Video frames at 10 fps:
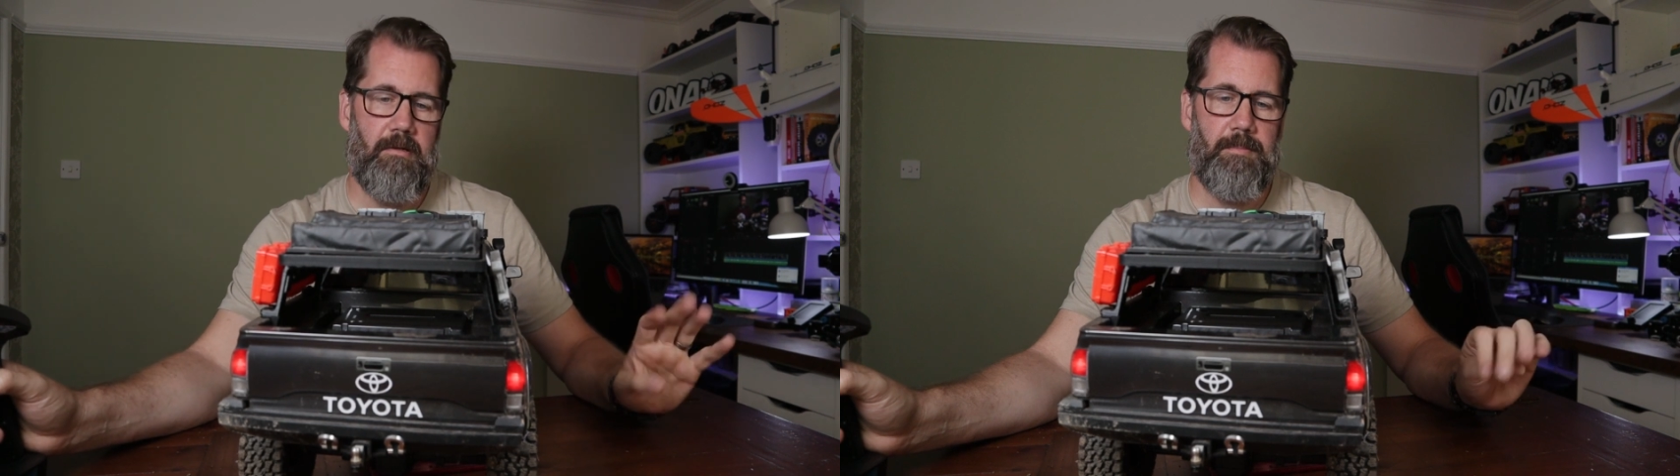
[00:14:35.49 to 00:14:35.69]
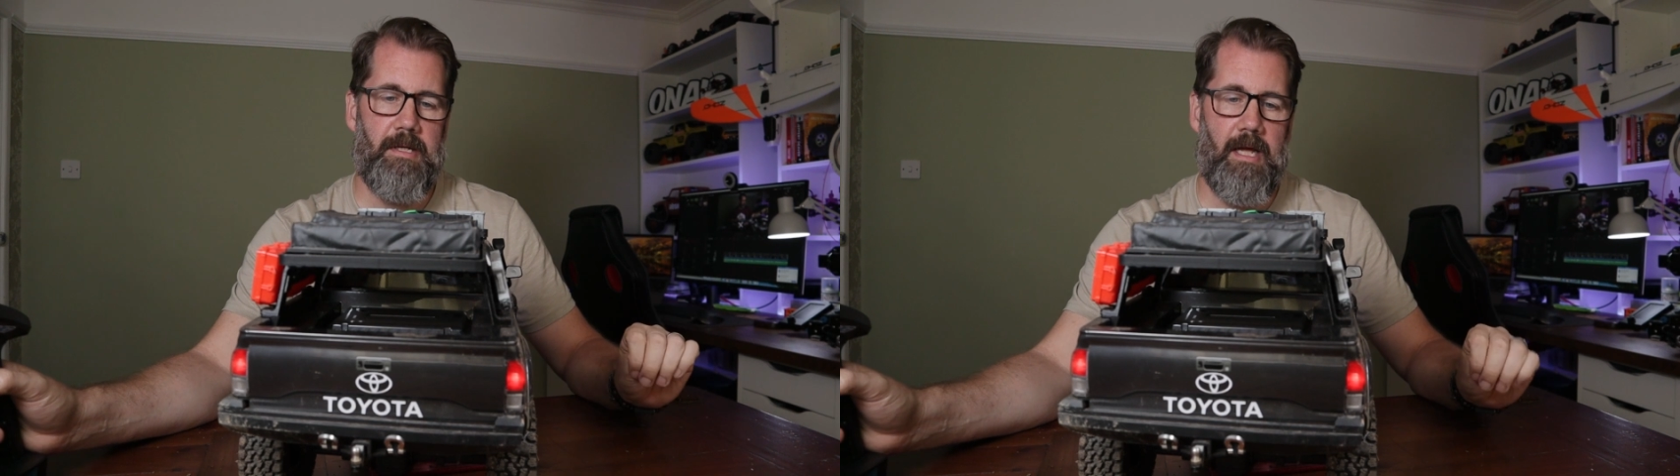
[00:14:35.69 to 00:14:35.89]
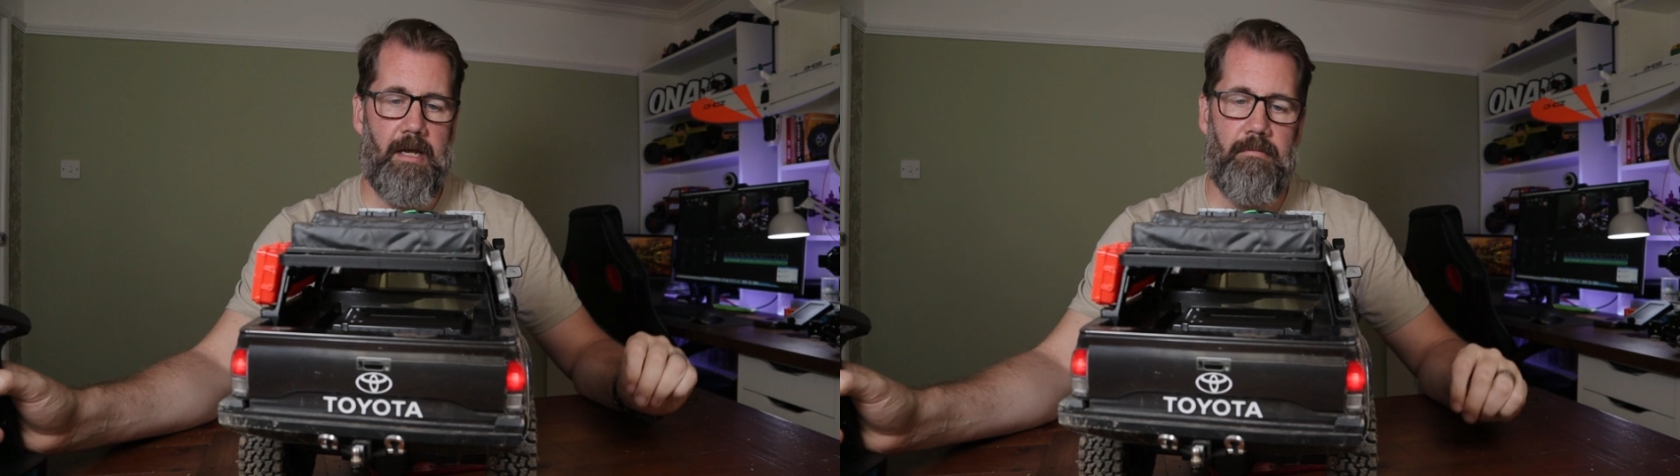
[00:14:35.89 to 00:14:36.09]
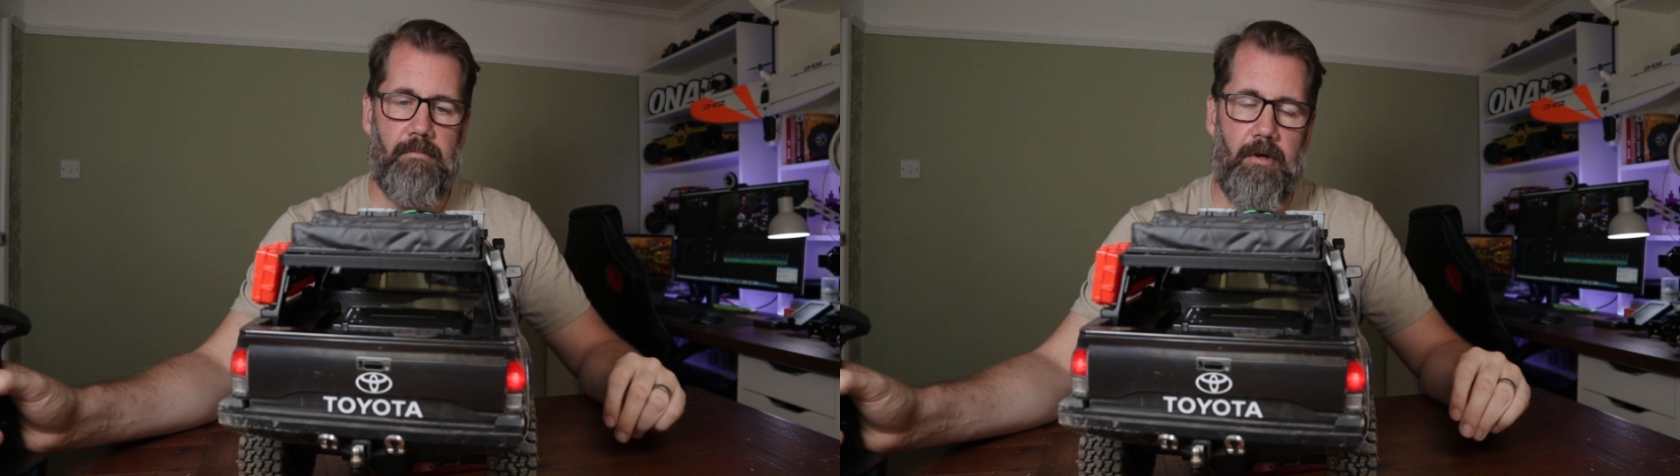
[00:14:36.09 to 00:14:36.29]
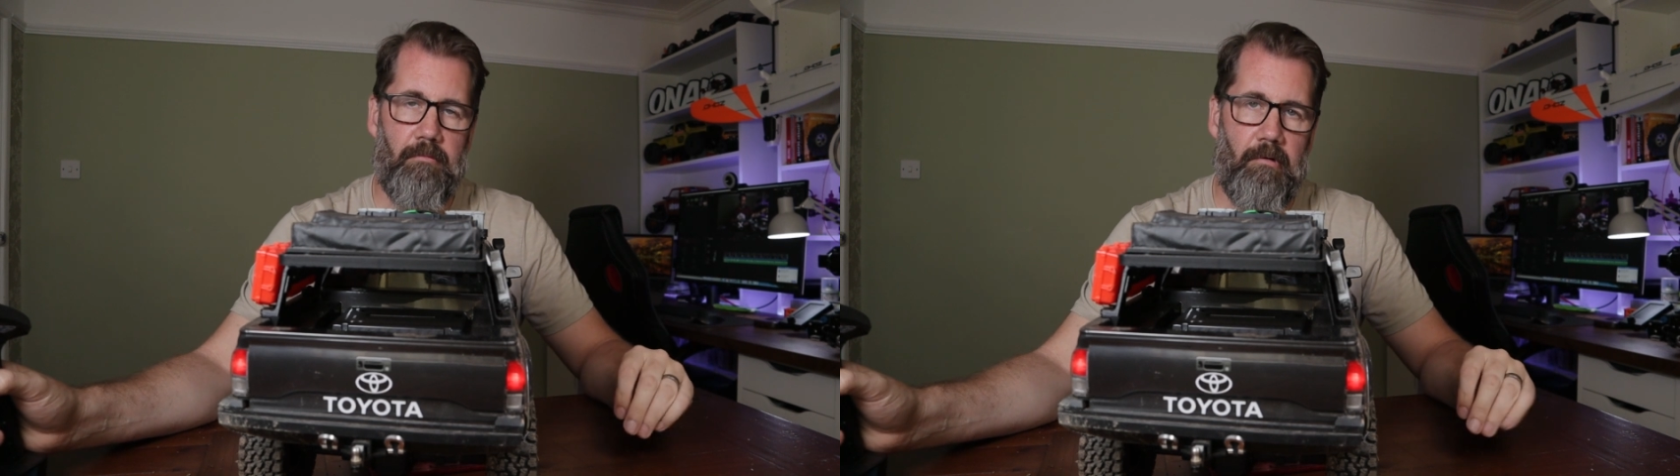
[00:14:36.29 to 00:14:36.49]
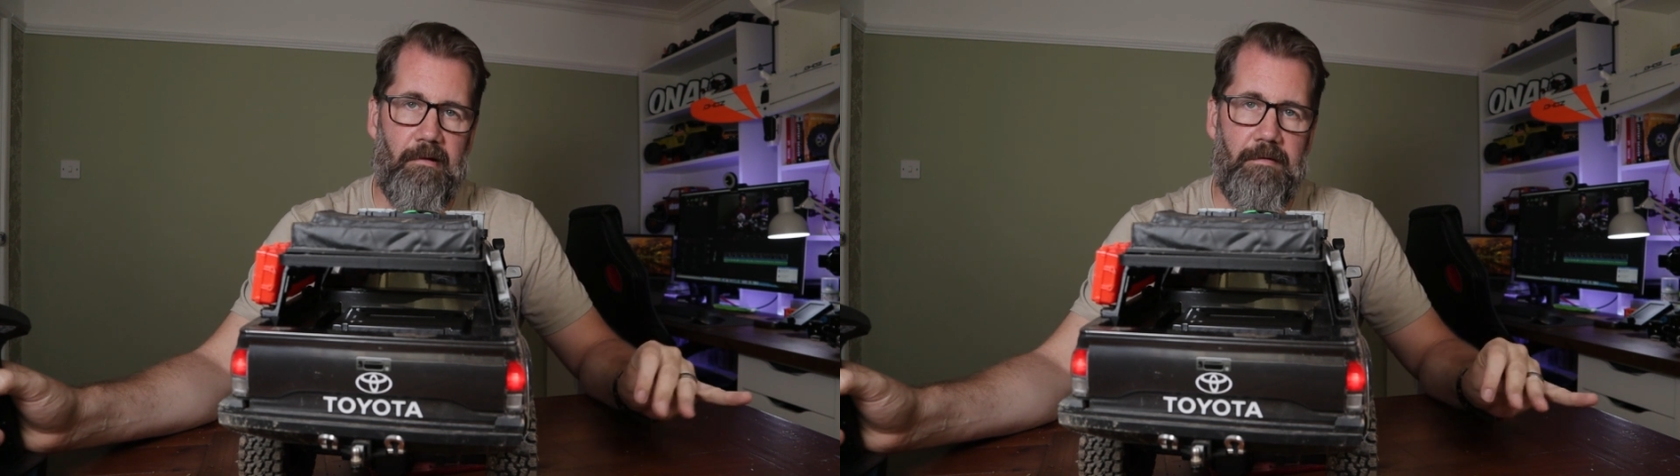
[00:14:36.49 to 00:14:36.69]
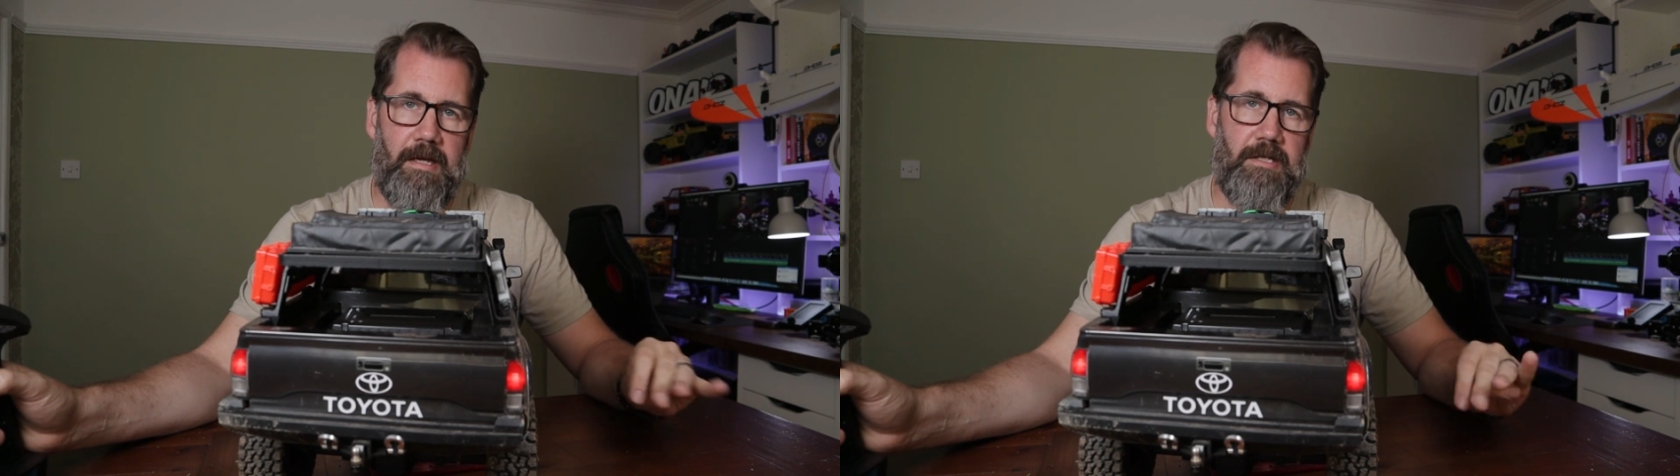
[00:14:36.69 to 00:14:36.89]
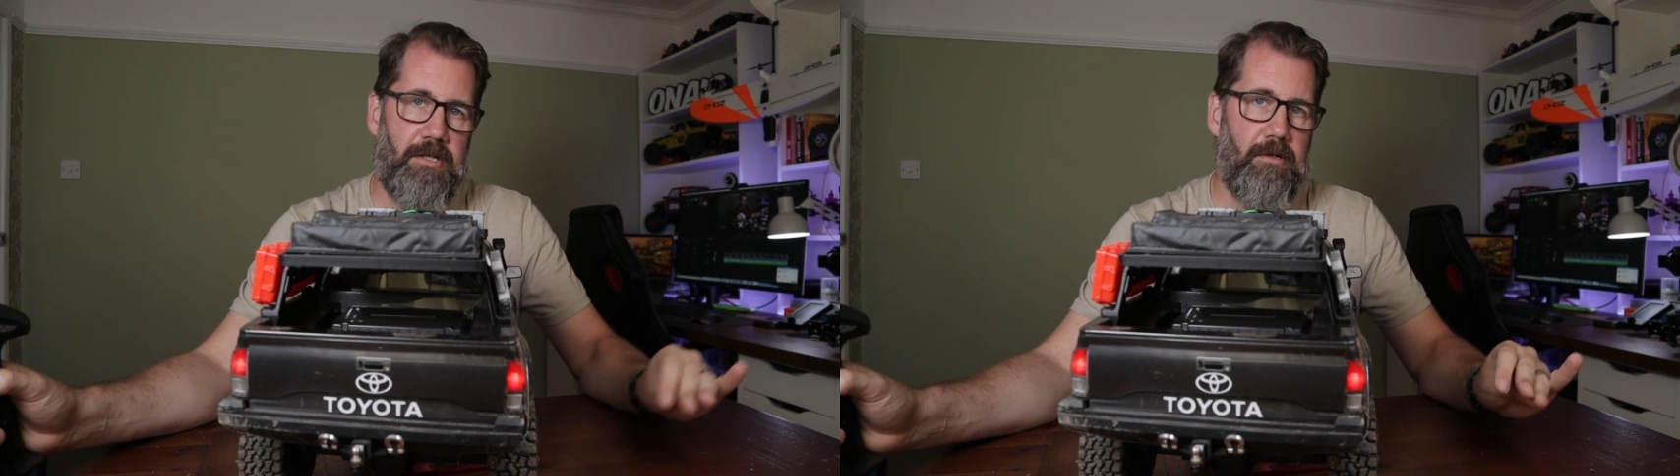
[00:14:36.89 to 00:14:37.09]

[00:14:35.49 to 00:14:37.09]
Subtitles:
Up and down a rock face,